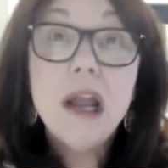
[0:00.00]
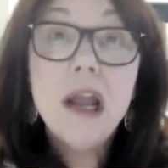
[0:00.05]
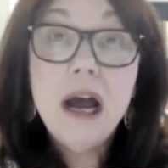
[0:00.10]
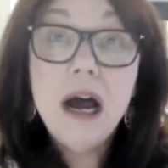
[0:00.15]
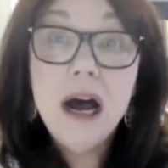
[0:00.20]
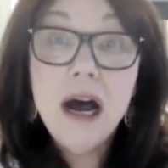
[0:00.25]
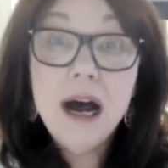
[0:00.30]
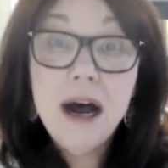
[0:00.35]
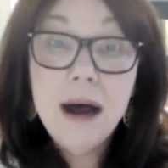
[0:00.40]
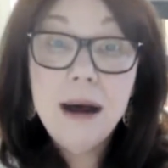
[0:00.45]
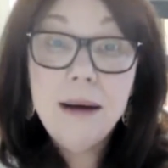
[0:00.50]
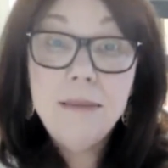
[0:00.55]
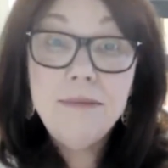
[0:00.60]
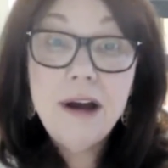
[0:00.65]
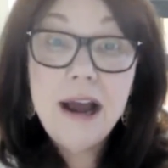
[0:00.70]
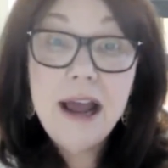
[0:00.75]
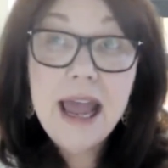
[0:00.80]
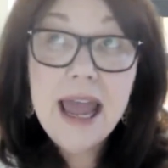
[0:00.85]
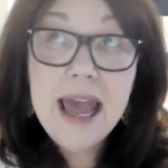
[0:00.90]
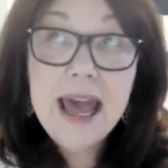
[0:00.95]

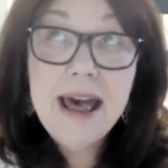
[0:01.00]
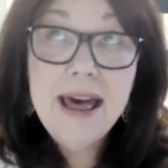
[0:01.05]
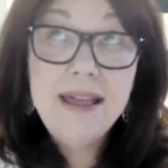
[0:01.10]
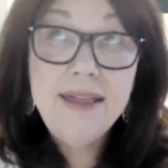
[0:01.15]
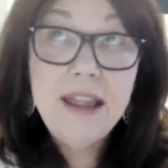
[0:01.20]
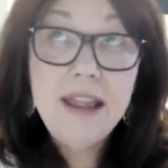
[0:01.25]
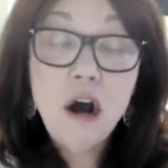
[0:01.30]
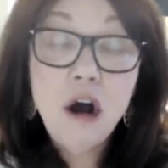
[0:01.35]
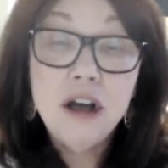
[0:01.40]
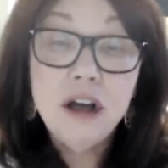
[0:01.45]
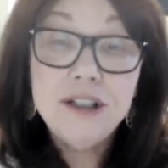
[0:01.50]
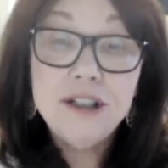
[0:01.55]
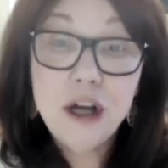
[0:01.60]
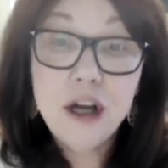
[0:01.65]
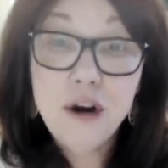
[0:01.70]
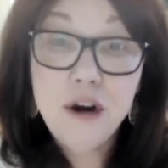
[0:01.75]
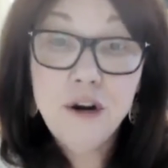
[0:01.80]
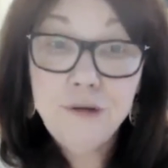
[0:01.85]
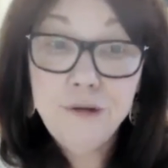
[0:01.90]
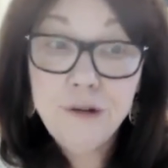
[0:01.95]
and
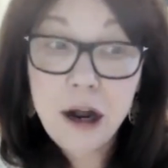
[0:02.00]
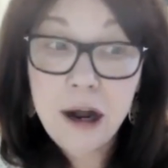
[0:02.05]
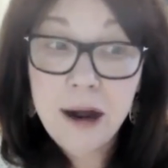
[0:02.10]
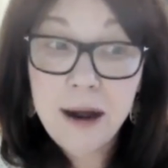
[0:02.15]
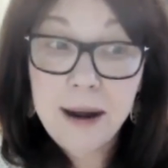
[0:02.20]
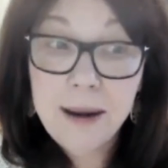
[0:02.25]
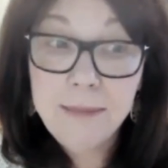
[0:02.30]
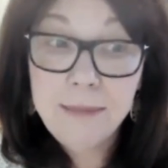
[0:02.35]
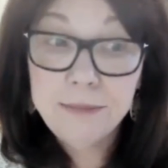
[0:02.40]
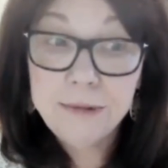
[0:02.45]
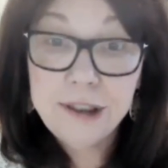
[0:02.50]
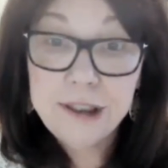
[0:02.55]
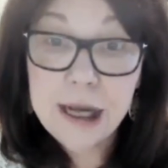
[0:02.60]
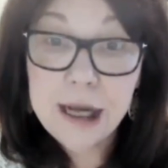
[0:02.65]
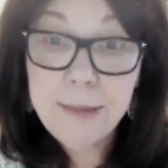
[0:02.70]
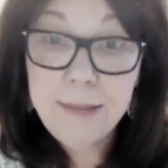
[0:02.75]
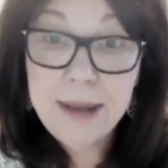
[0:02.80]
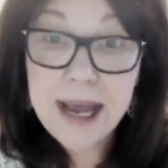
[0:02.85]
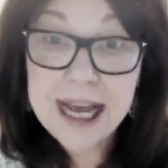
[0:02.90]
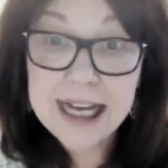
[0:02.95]
also
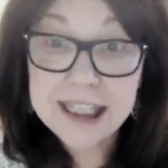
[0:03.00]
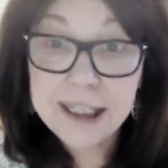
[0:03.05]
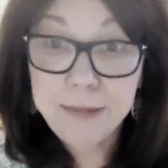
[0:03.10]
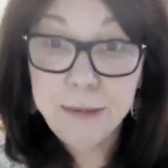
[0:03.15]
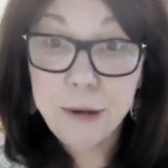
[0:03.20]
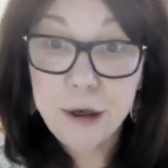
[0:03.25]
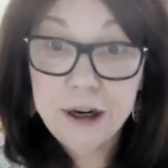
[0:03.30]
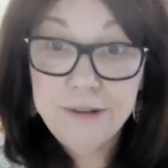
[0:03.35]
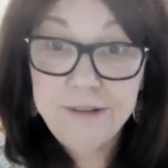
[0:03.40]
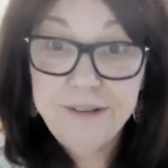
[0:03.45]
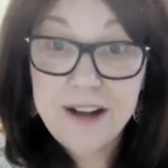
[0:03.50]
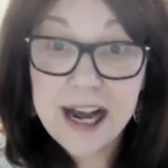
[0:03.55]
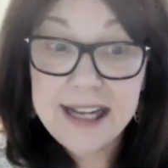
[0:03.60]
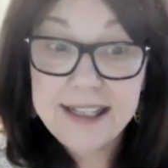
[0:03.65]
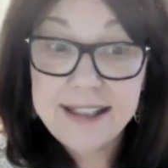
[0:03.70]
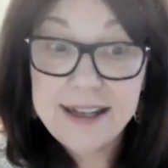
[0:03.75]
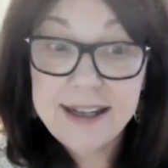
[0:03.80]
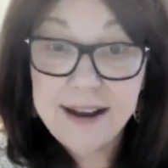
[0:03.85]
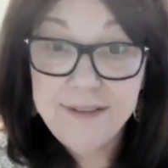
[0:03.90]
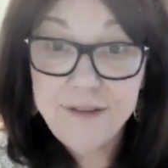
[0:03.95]
some expert
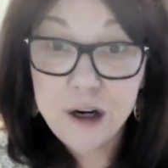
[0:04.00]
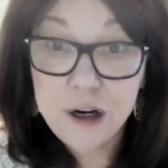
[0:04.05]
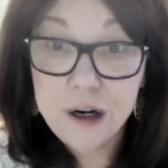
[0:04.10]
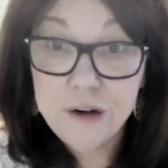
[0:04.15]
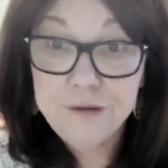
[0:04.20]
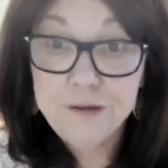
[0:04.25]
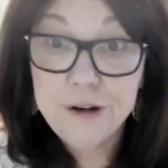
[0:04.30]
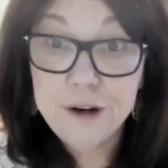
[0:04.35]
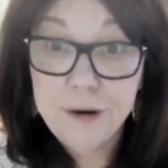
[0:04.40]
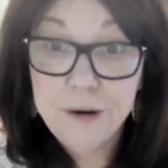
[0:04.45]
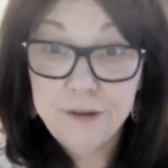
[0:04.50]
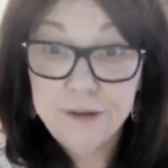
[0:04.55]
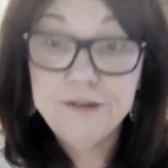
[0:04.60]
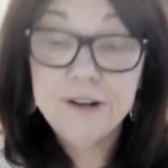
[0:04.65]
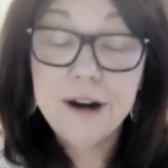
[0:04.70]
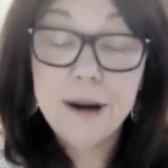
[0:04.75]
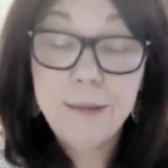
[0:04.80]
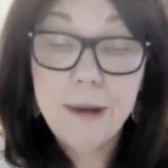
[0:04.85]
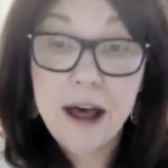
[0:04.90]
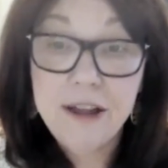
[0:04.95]
advice I've heard
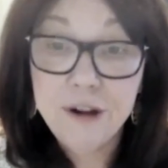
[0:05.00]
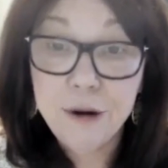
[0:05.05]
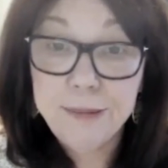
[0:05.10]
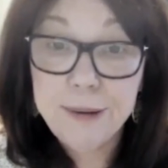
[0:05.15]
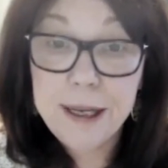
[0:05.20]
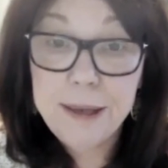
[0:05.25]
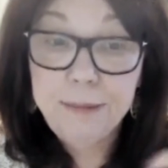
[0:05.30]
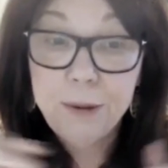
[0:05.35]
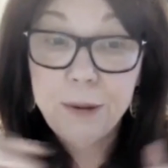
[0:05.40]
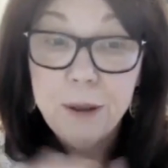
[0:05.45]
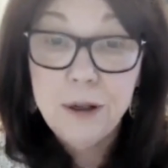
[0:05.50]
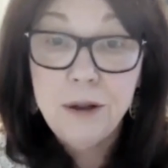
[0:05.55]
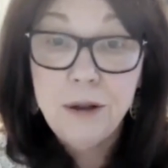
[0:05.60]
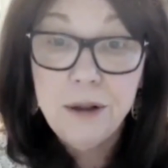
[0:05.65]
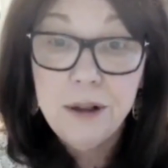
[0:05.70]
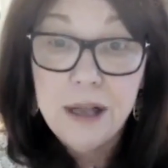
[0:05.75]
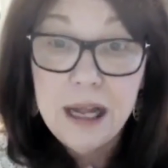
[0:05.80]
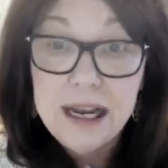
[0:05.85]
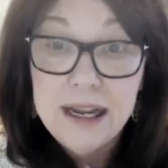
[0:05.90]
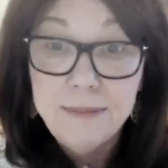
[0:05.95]
from other
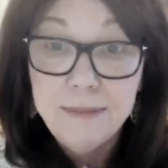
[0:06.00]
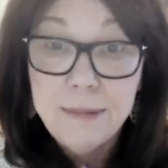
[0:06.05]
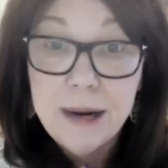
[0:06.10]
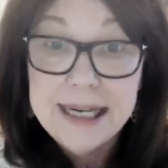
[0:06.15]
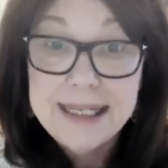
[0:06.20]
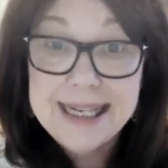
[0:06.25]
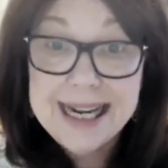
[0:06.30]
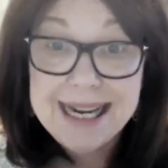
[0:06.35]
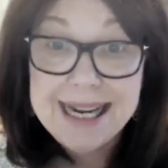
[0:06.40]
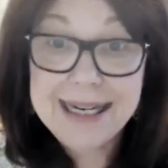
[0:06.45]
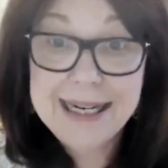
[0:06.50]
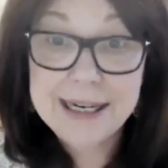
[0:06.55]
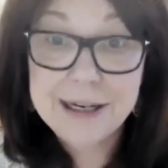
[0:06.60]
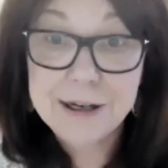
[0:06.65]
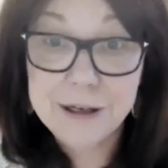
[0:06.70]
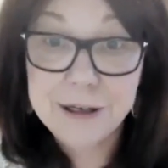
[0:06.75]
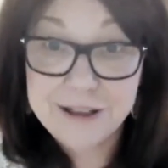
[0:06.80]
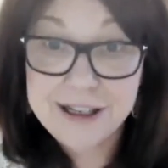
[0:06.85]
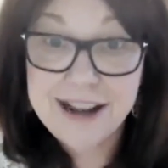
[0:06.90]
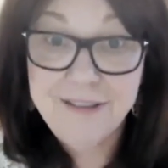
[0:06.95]
people in my 10
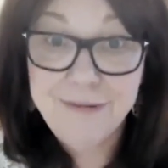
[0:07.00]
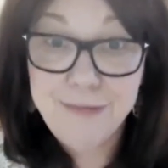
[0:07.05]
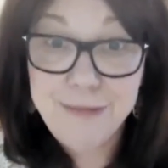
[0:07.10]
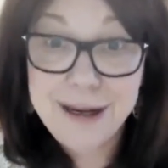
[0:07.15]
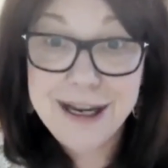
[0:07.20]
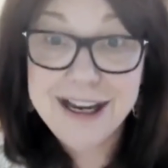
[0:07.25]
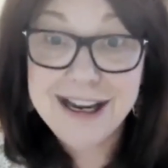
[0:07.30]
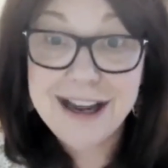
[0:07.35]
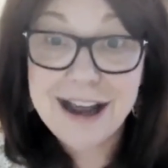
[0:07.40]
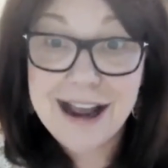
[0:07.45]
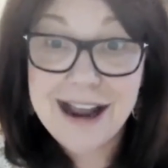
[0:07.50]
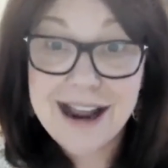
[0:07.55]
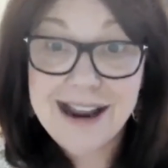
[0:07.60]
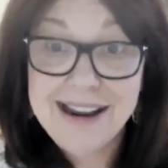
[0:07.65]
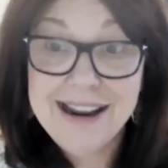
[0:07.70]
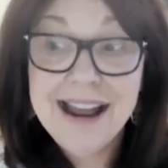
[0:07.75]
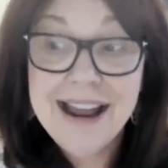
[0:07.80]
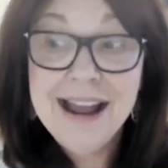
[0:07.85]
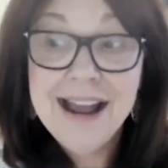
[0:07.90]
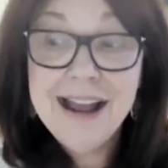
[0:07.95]
years of being
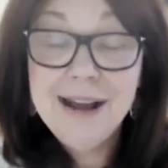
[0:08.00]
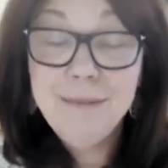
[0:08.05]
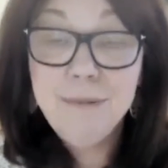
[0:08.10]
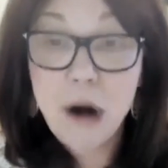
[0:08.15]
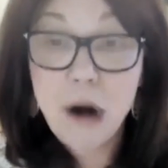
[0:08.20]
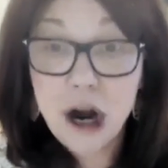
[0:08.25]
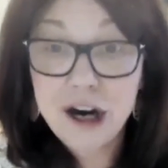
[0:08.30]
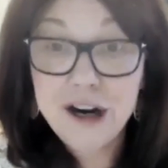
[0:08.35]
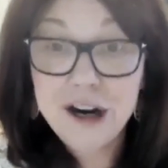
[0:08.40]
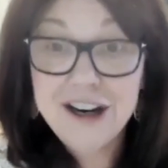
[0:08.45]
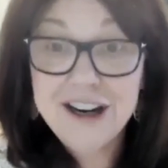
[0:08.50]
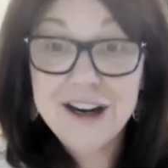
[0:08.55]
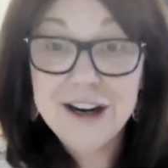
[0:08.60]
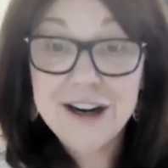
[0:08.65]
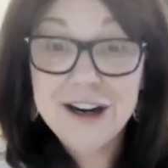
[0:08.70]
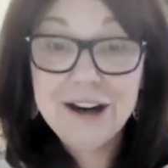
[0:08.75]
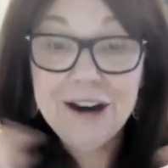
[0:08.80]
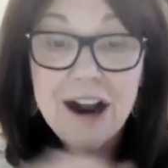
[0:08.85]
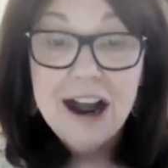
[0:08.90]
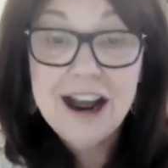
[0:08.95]
a
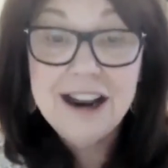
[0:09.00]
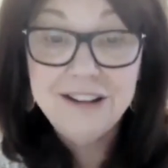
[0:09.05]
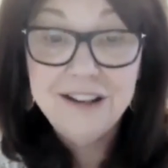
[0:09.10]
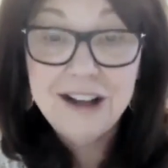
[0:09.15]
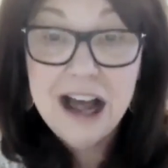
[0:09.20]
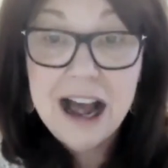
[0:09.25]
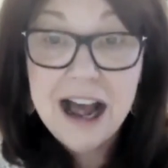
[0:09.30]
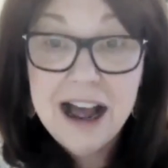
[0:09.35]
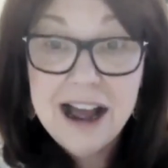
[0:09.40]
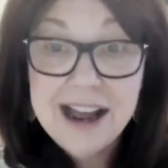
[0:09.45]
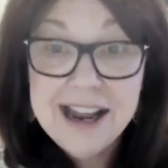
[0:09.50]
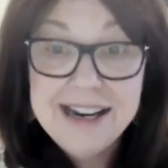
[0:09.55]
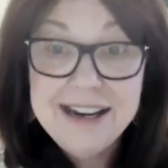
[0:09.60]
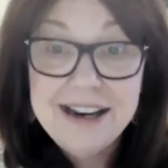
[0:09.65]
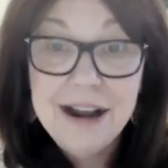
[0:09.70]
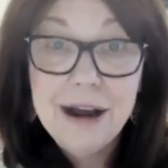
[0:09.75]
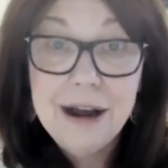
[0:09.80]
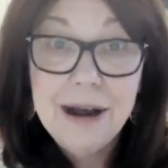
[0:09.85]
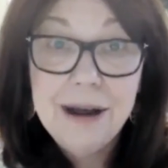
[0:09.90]
marketer online.